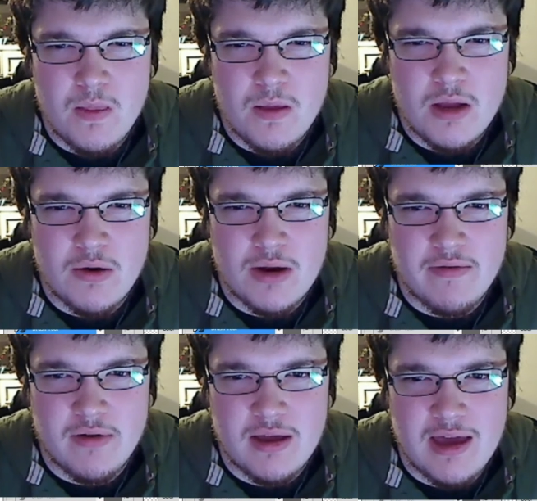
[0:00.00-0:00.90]
you know, in
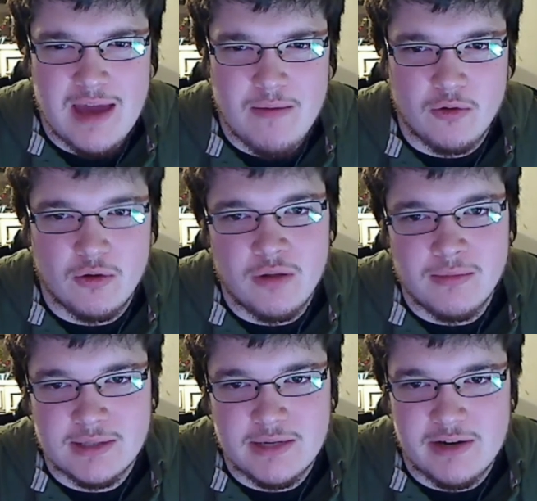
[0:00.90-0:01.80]
every game, well,
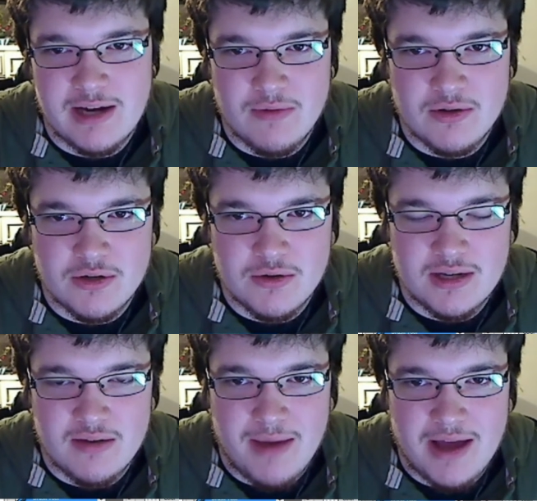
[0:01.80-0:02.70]
almost every game, there's a new
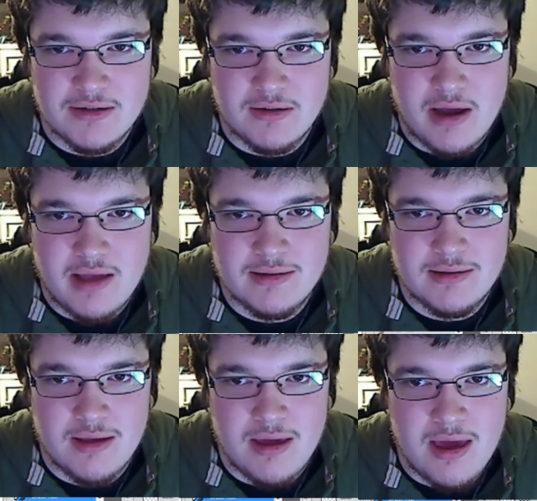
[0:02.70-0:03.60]
set of
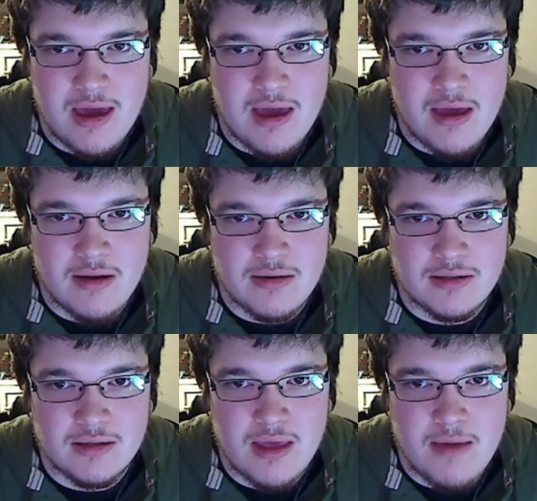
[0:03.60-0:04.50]
bachelorettes, and
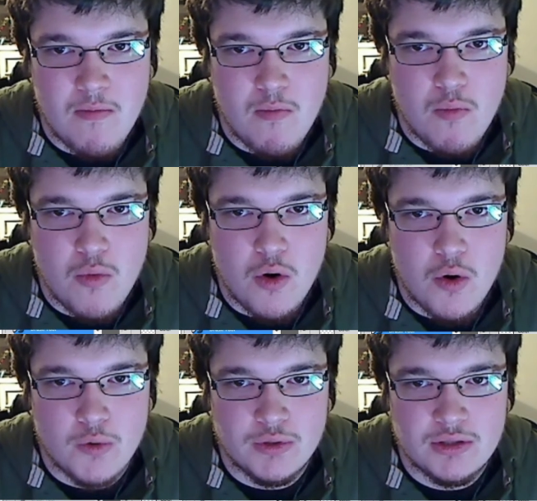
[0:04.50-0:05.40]
they
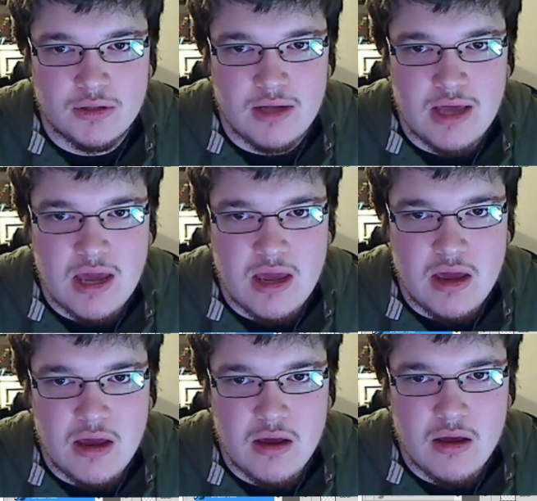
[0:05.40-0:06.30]
mostly